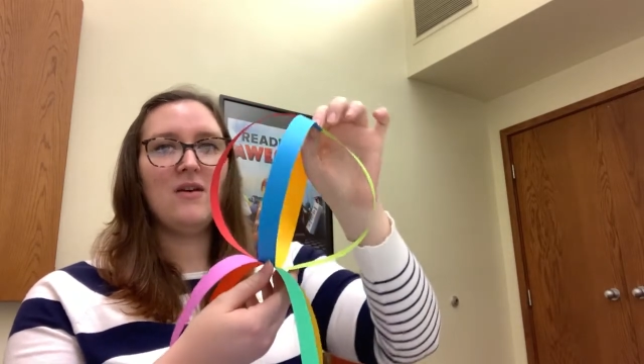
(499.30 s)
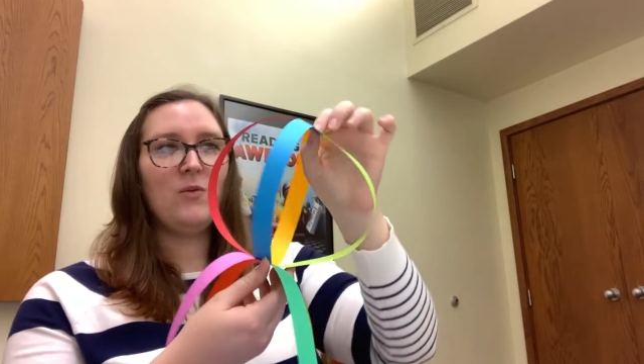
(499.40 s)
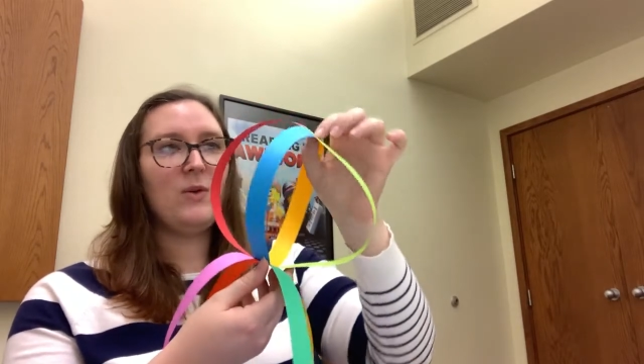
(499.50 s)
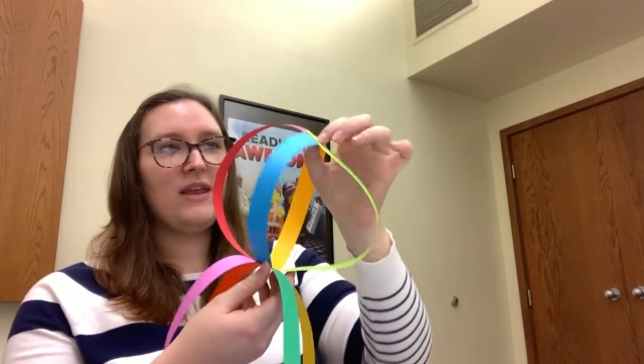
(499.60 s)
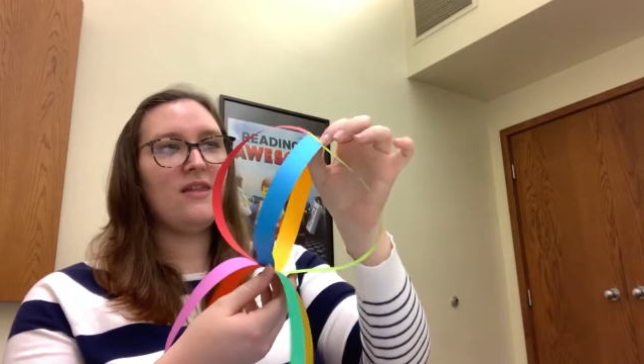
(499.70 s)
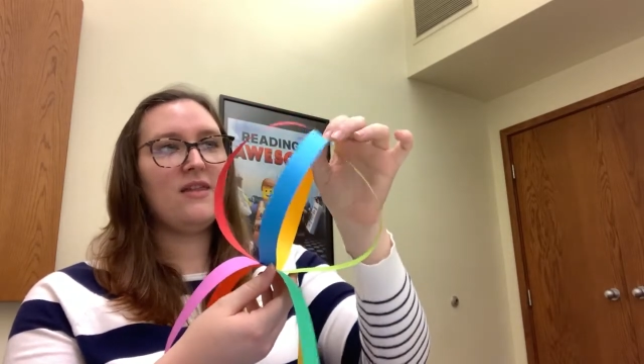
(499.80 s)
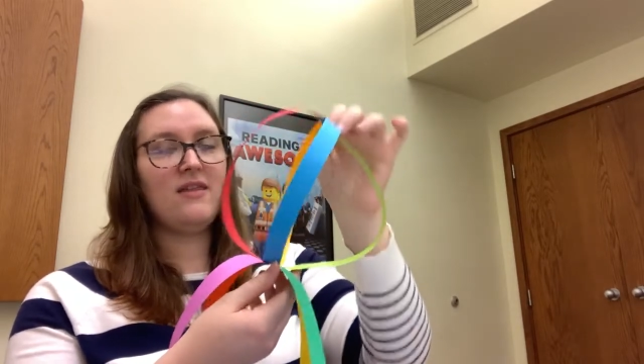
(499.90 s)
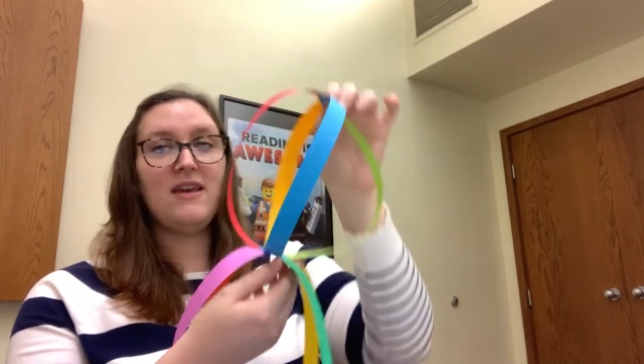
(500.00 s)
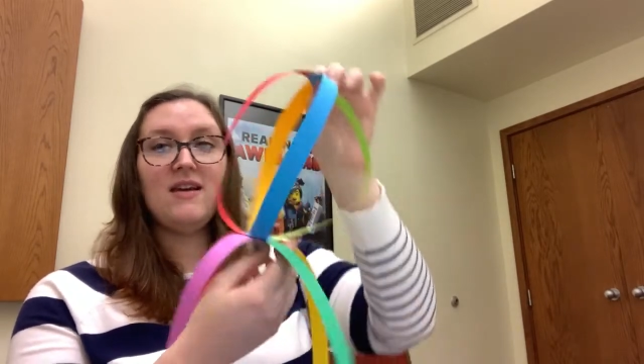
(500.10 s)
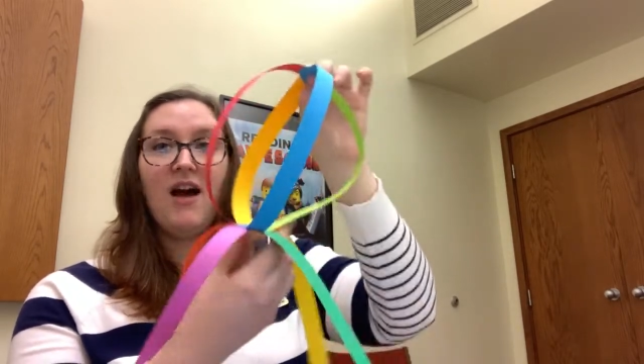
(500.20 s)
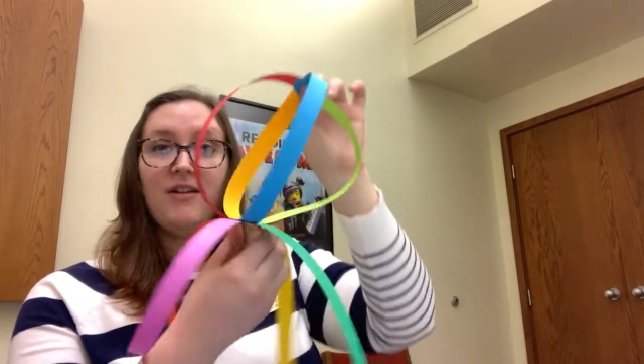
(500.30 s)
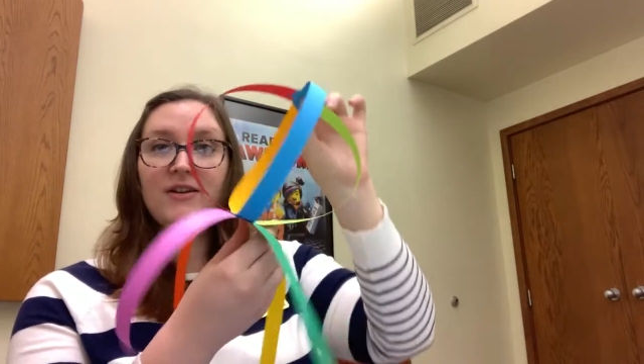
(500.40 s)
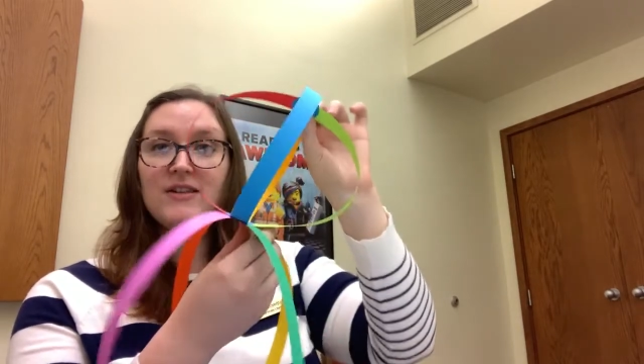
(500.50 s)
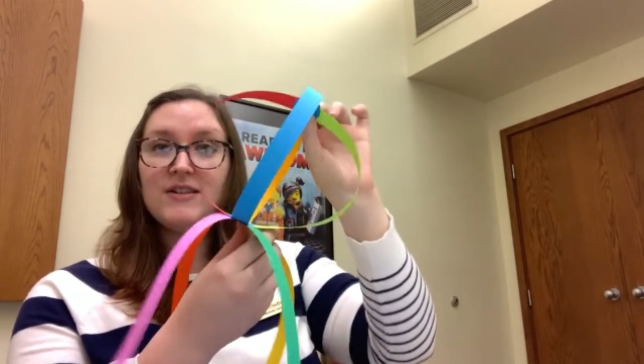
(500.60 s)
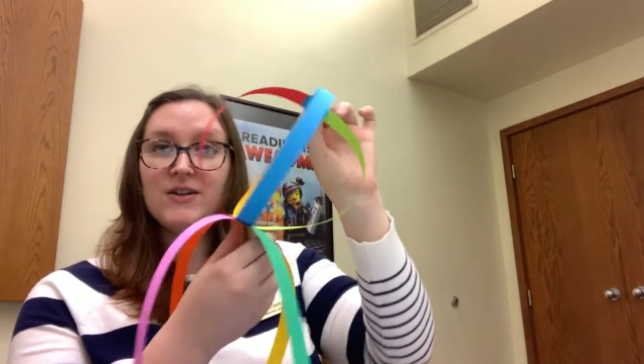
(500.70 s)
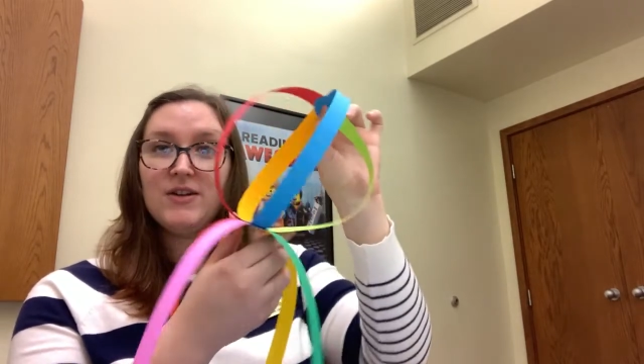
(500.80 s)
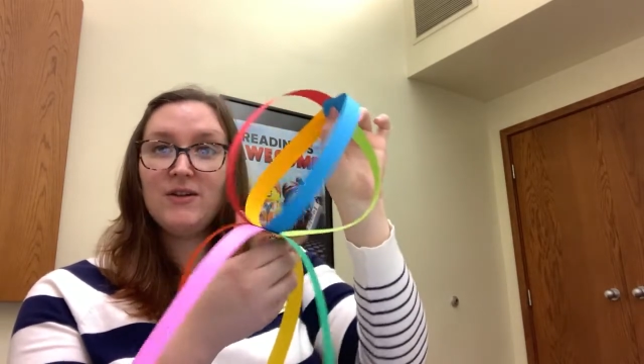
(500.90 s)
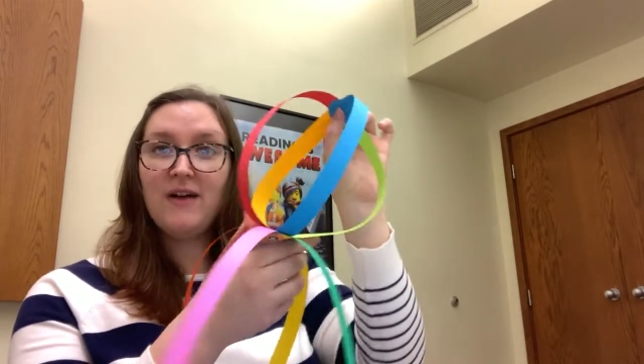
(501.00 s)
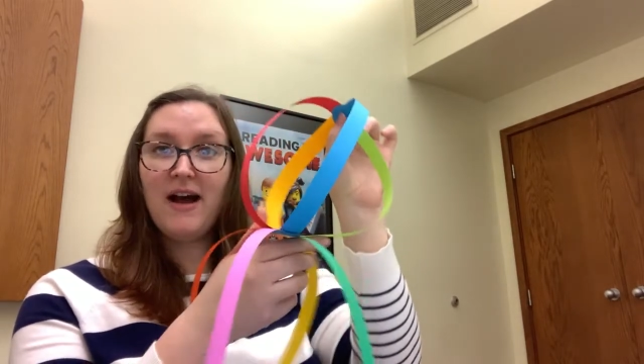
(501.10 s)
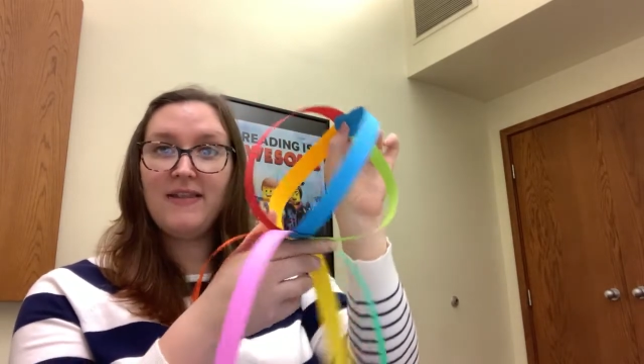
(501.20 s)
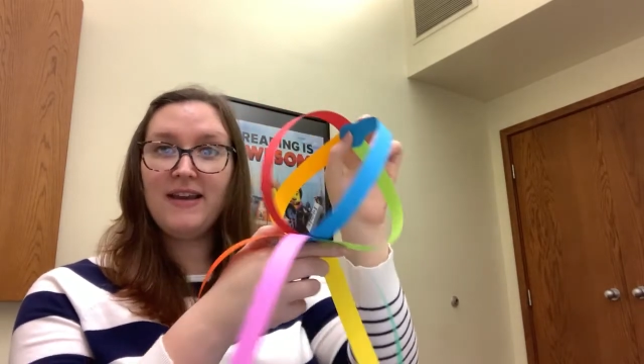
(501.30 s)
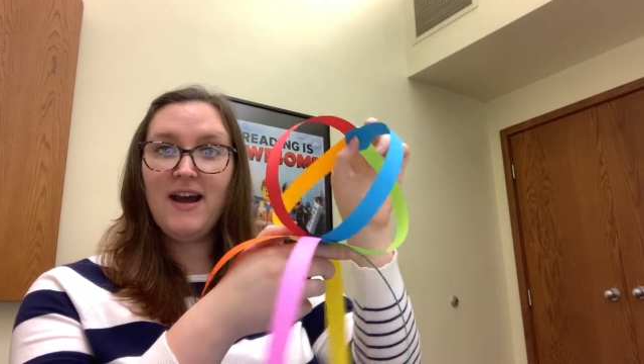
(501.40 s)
with the colored circle on the